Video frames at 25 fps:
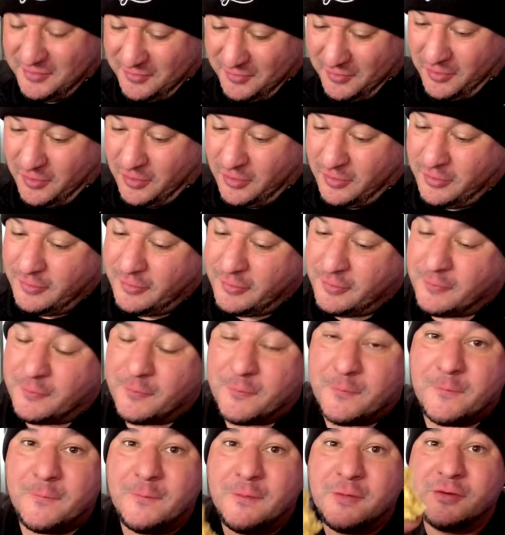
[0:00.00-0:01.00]

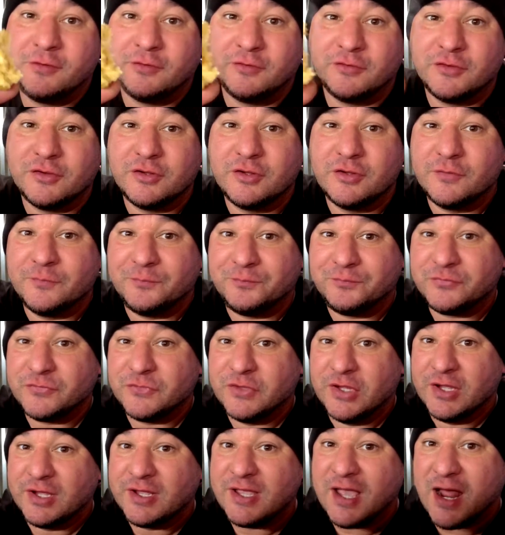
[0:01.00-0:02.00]
Oh,
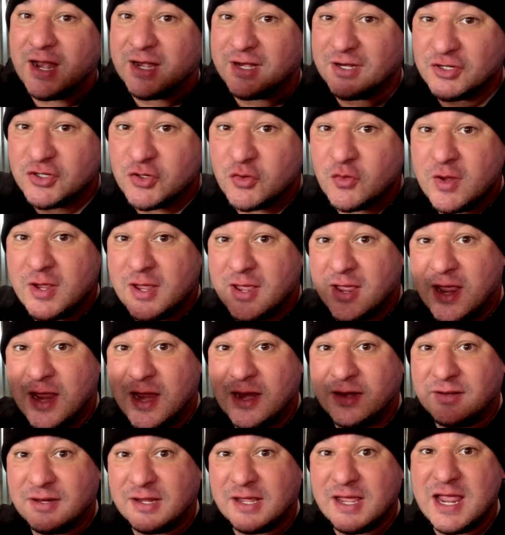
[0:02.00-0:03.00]
you gotta do it.
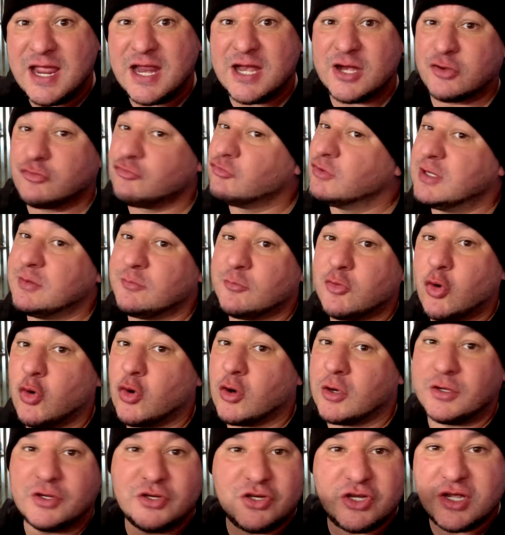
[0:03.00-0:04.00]
And the can of cream
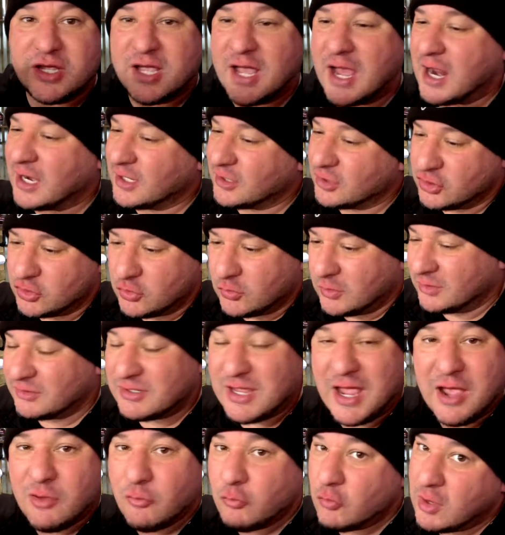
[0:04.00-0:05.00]
corn. You gotta do it
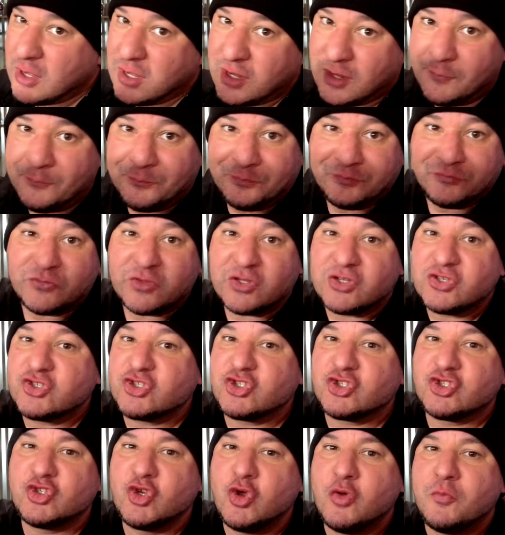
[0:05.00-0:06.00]
that way.
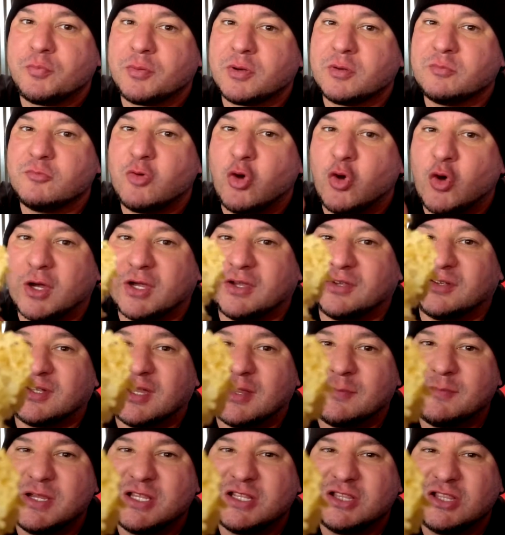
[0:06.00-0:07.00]
Super moist. I
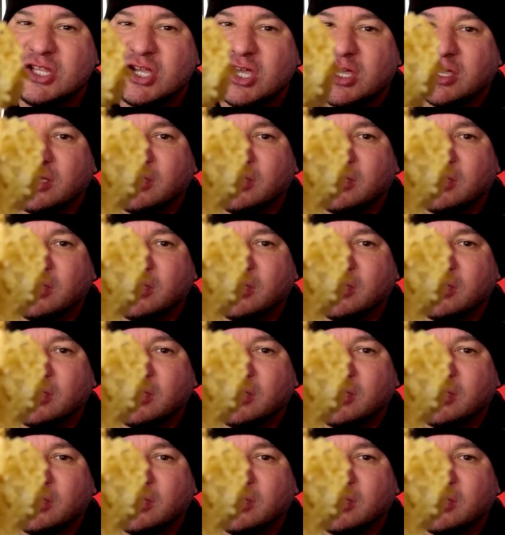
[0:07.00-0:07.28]
mean, look.